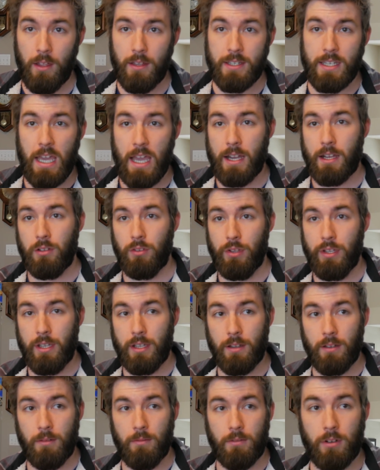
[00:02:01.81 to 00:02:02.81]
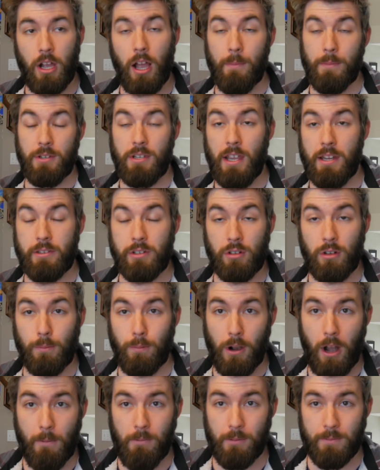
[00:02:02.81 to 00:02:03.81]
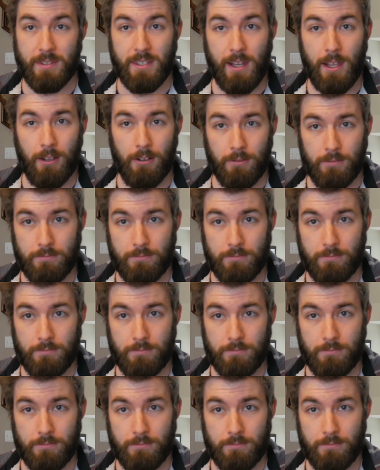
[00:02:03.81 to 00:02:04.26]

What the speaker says: tackling computational problems now.